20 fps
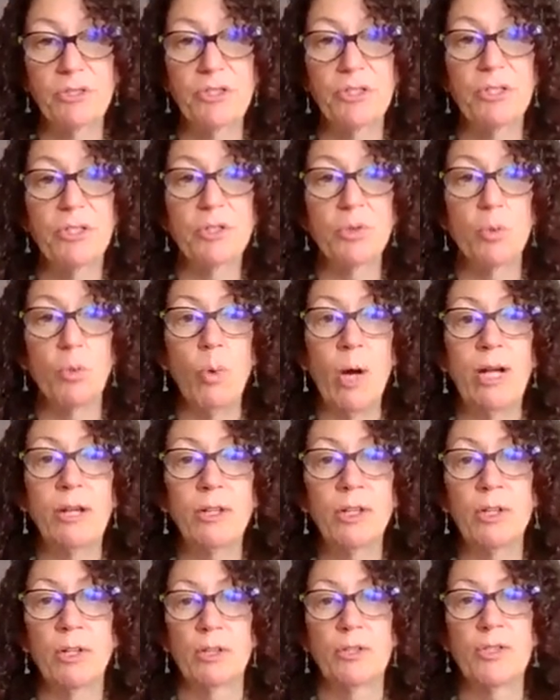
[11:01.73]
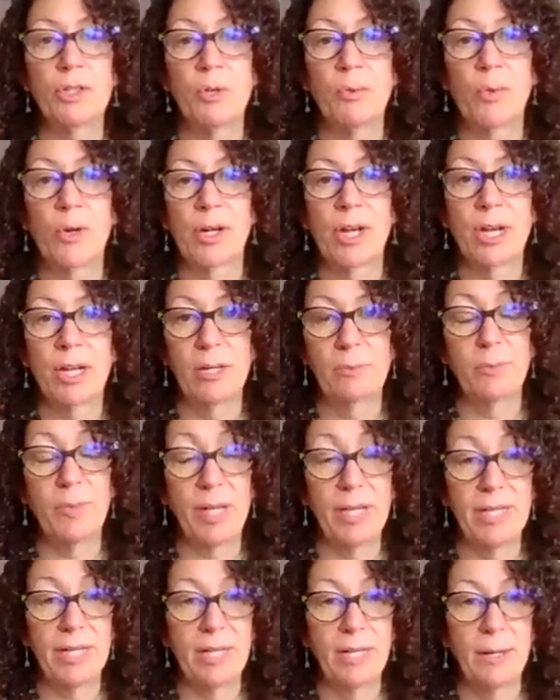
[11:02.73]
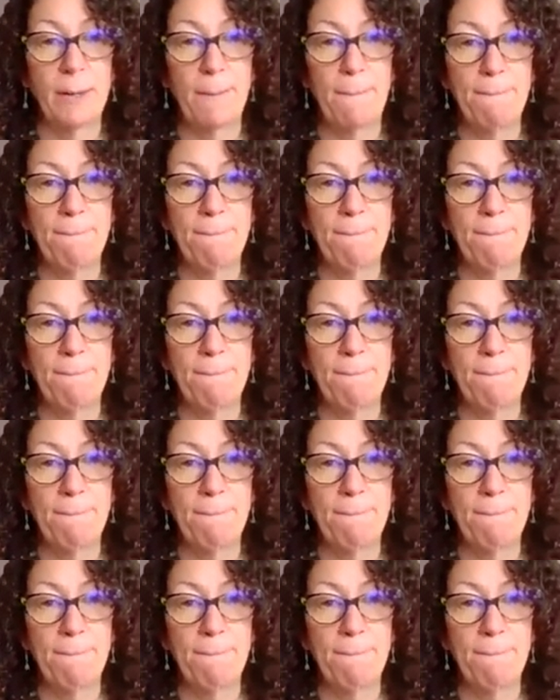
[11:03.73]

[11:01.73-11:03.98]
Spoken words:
students while you're also working on blending.